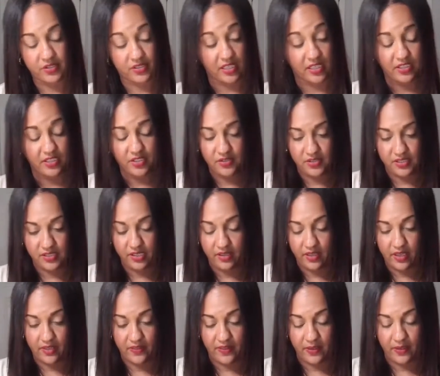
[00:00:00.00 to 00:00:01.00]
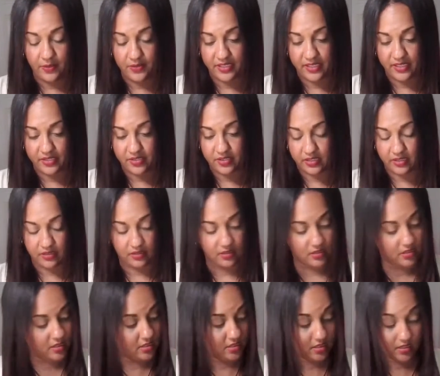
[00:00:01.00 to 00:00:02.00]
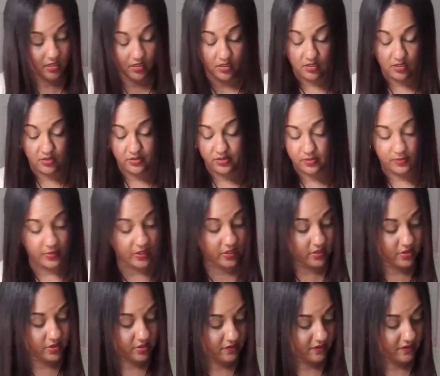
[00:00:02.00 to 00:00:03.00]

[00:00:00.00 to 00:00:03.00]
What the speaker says: Did you see that? That was actually spiritually